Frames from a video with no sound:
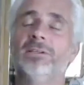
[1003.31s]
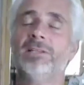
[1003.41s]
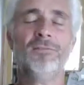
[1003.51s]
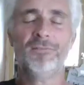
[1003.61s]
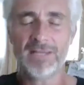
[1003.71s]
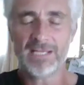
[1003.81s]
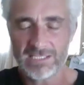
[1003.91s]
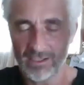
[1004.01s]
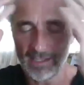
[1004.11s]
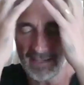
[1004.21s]
I don't think it's
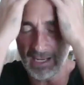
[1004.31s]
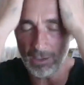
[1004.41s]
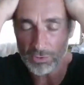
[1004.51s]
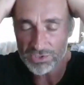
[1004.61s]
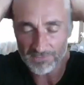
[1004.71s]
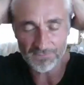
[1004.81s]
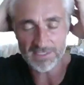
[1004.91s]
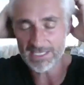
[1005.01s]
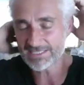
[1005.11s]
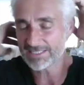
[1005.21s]
like that. I watched something
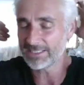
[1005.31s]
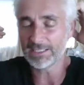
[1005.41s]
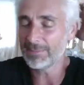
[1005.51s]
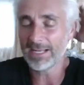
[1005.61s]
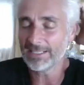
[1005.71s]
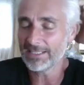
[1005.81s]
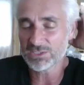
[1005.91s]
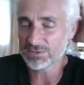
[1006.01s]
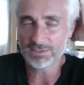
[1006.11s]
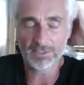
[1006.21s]
yesterday, and the man
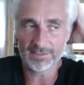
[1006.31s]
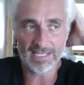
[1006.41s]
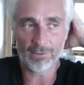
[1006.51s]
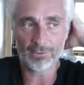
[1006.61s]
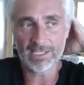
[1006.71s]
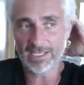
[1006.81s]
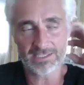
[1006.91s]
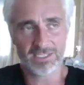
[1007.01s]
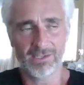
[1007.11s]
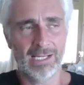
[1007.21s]
now on the end
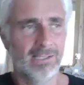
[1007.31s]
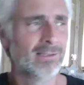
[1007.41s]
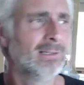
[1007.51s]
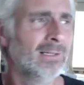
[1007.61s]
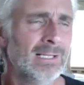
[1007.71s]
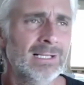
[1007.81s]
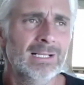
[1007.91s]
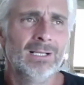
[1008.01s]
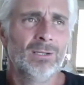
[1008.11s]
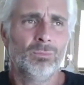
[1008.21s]
is like,
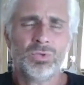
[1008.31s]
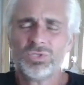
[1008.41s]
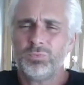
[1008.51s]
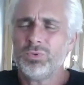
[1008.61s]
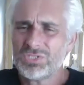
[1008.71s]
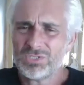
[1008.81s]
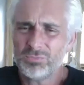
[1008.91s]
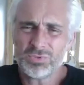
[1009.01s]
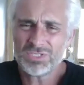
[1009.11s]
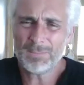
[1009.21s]
what's what's
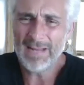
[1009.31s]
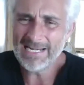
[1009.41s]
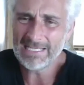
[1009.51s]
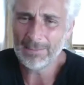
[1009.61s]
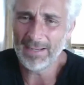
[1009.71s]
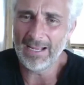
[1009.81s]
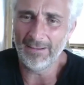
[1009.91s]
what's the panic about?